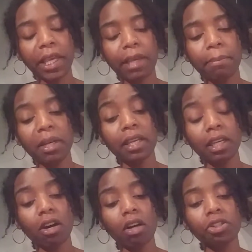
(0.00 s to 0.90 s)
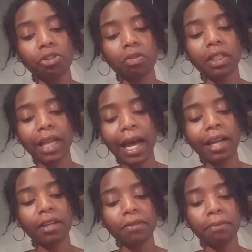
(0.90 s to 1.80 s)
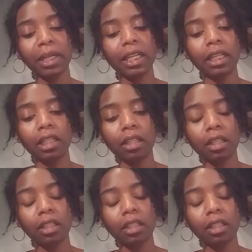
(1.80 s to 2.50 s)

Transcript: It may cost you a lot of money,